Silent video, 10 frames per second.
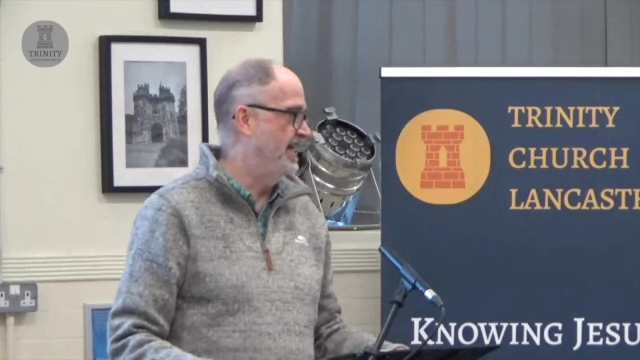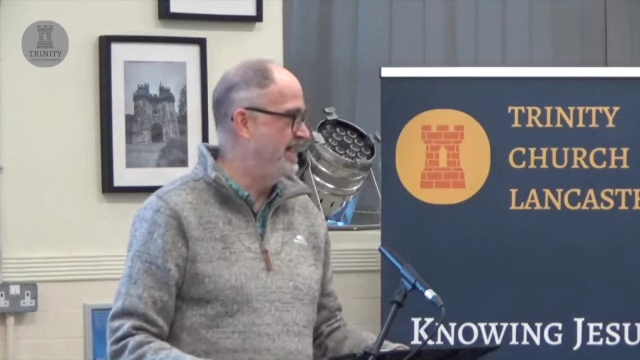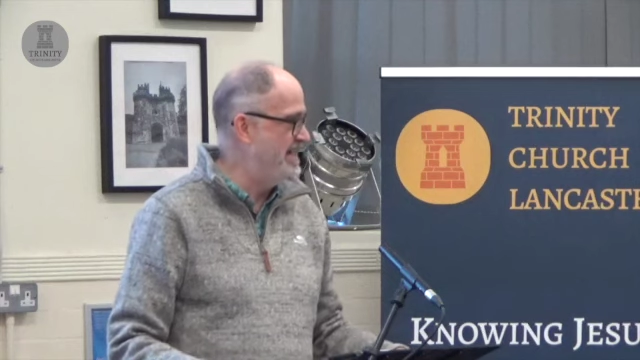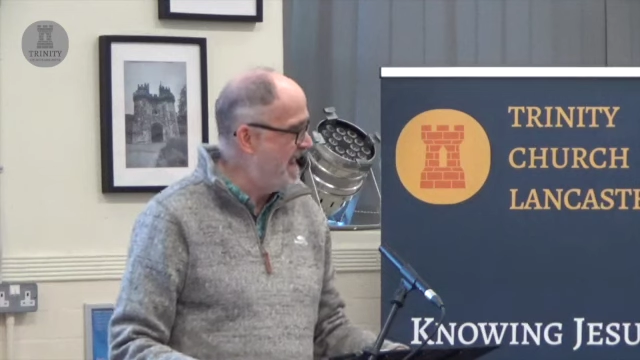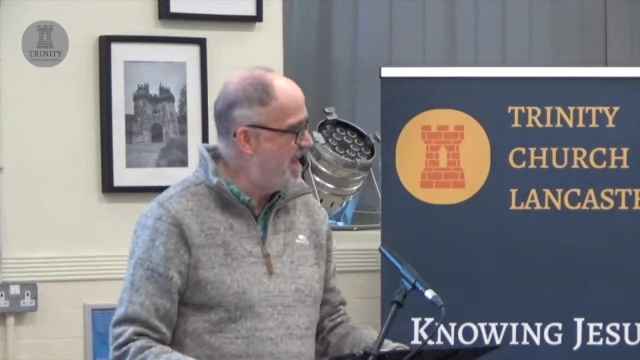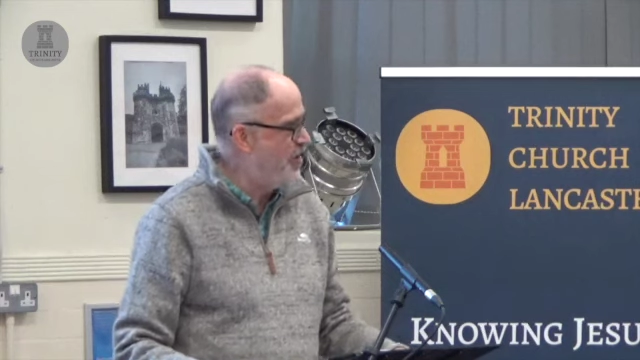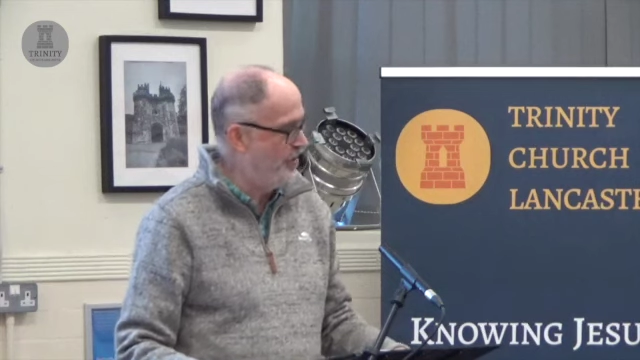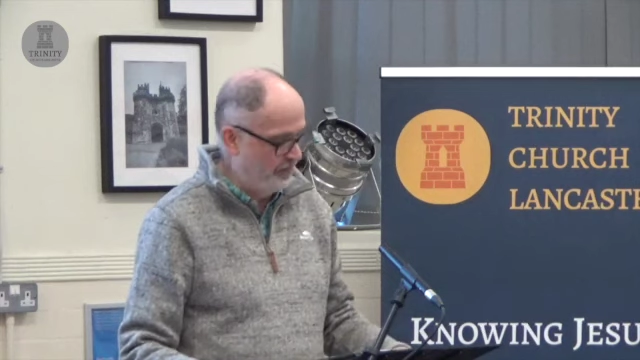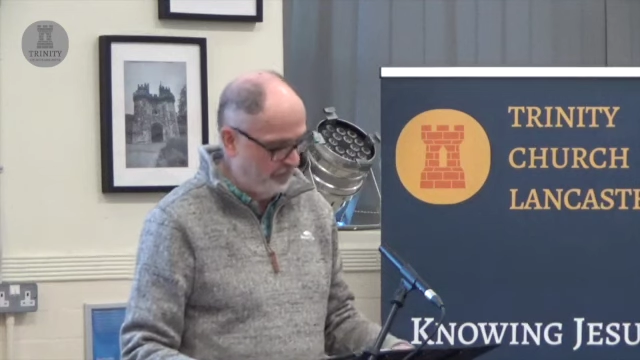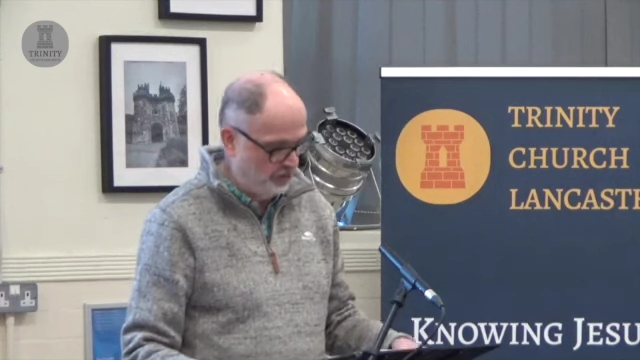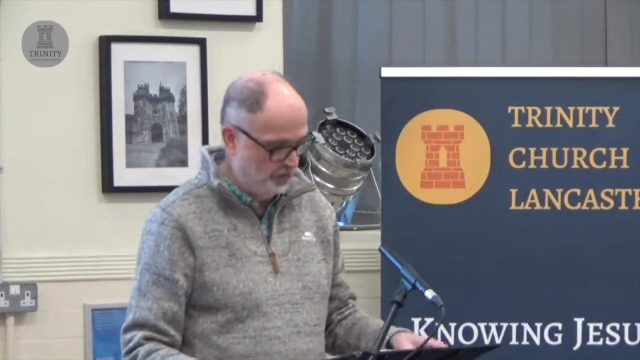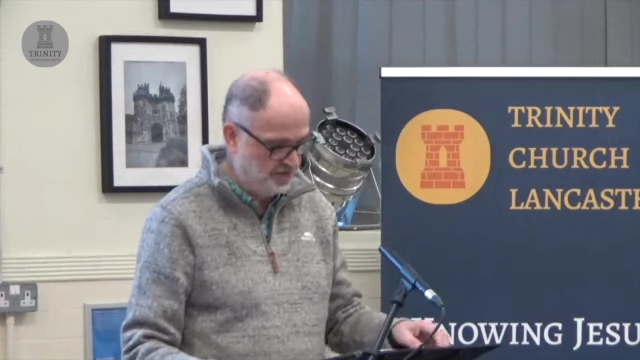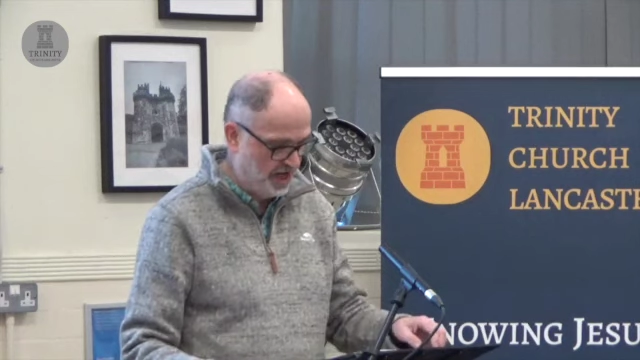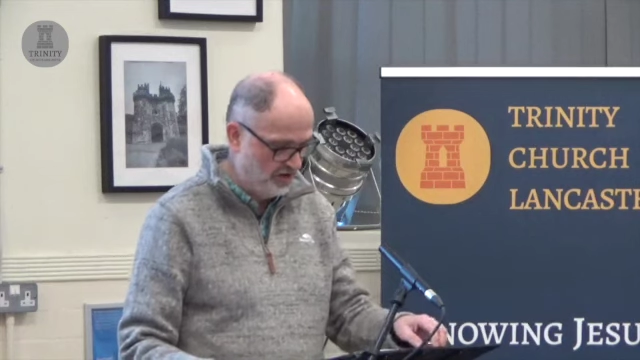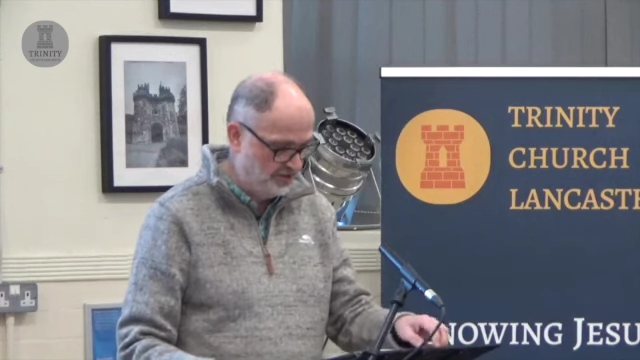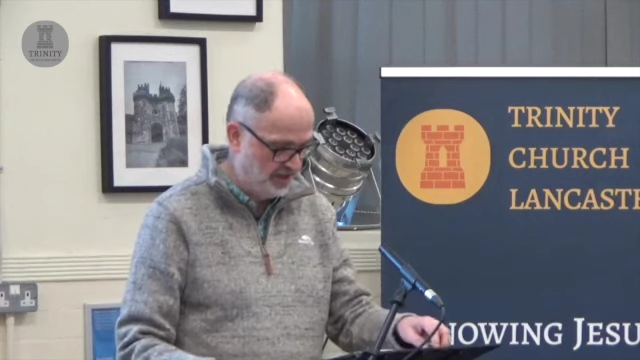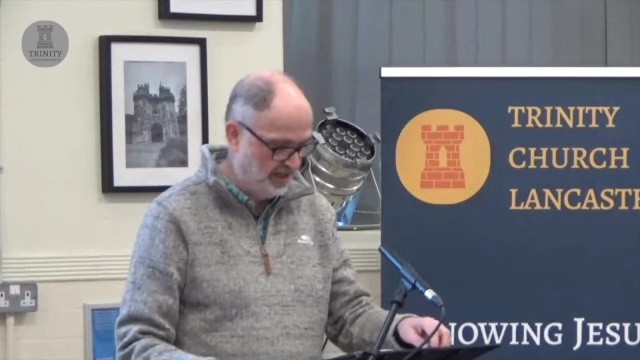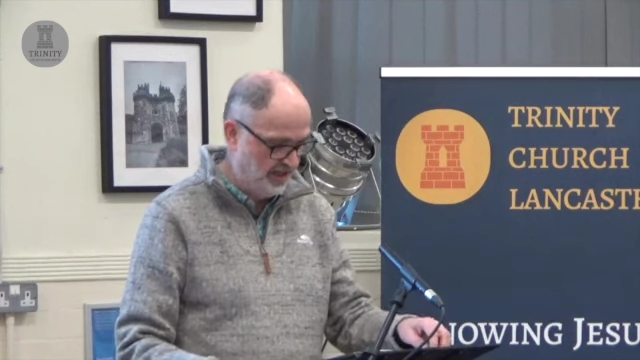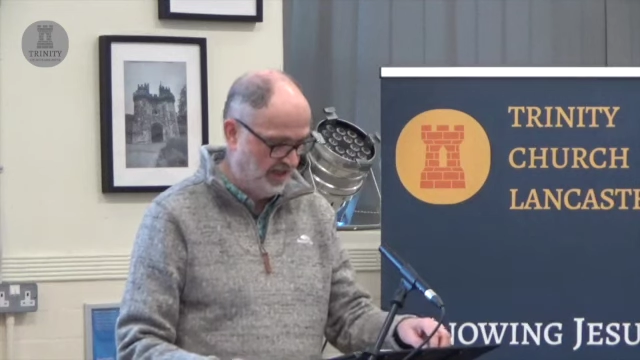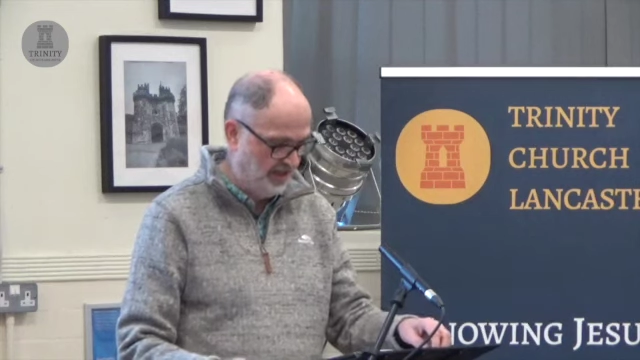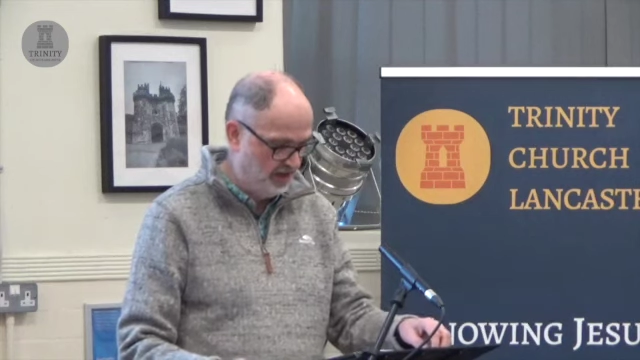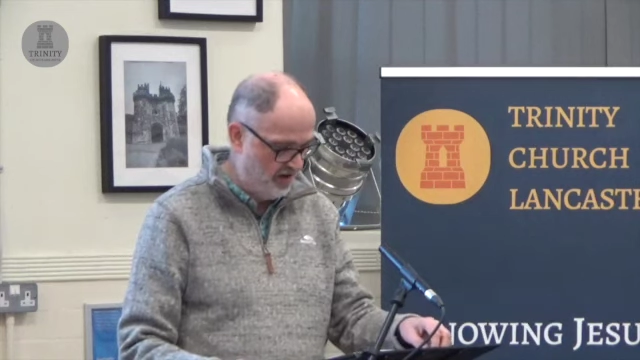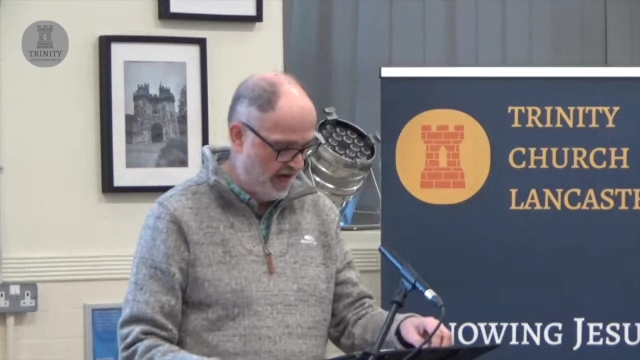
now informs our thinking and our